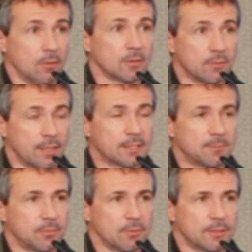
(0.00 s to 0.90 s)
also
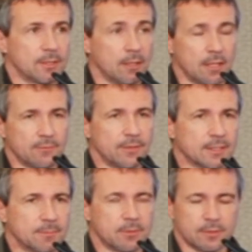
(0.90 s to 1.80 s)
experts. A lot of
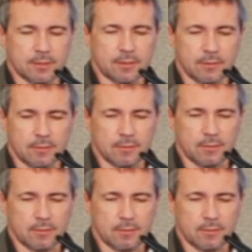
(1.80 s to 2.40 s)
experts are